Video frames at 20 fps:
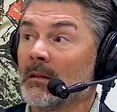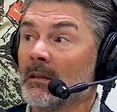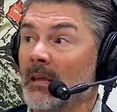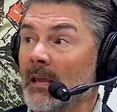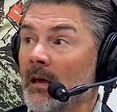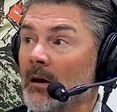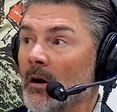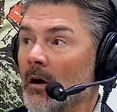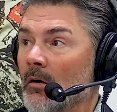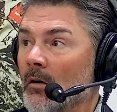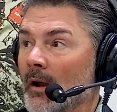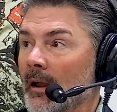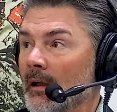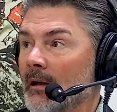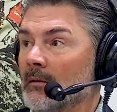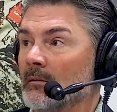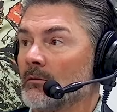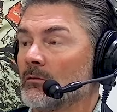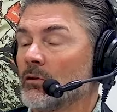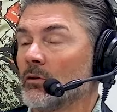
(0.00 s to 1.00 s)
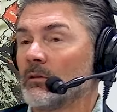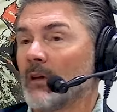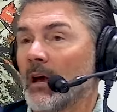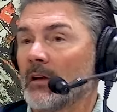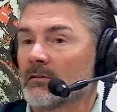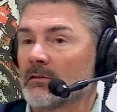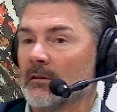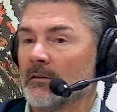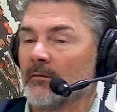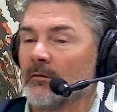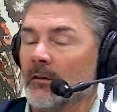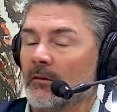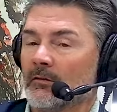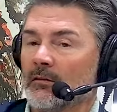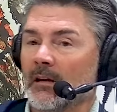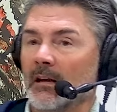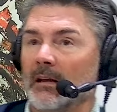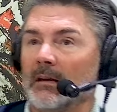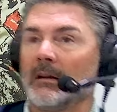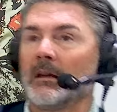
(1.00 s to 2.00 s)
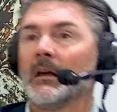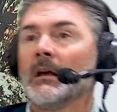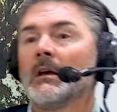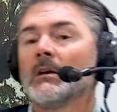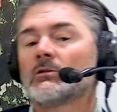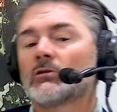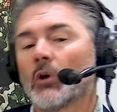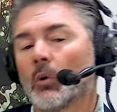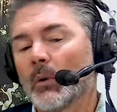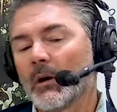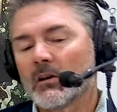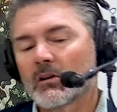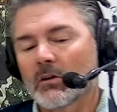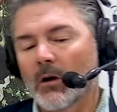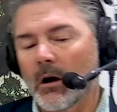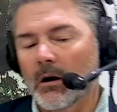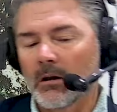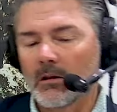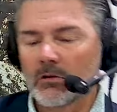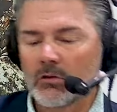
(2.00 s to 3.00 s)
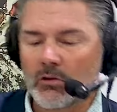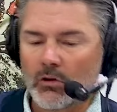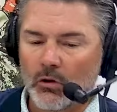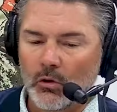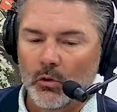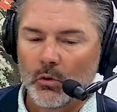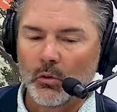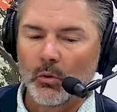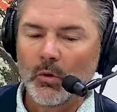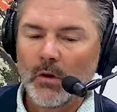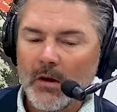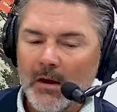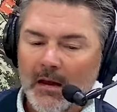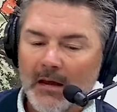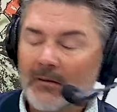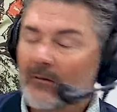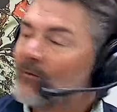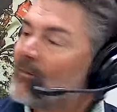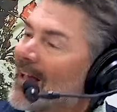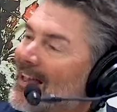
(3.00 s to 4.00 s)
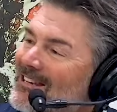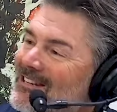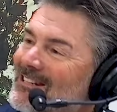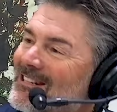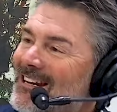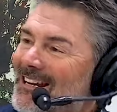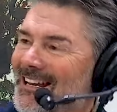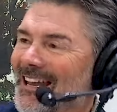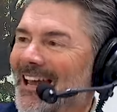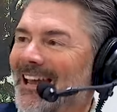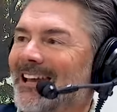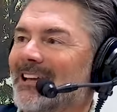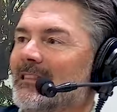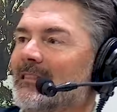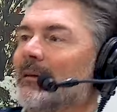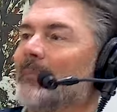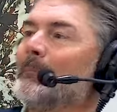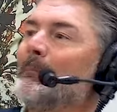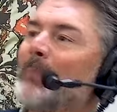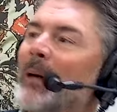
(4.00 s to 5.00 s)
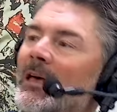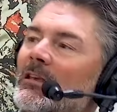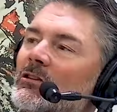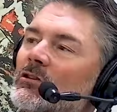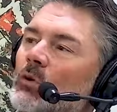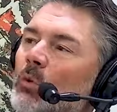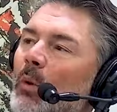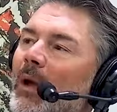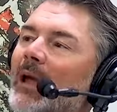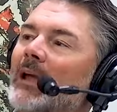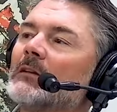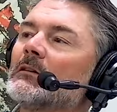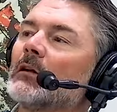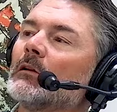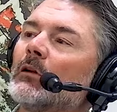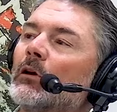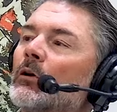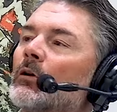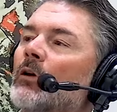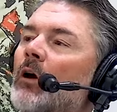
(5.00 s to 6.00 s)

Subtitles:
the NRA in 2015. So we started to investigate the best way to learn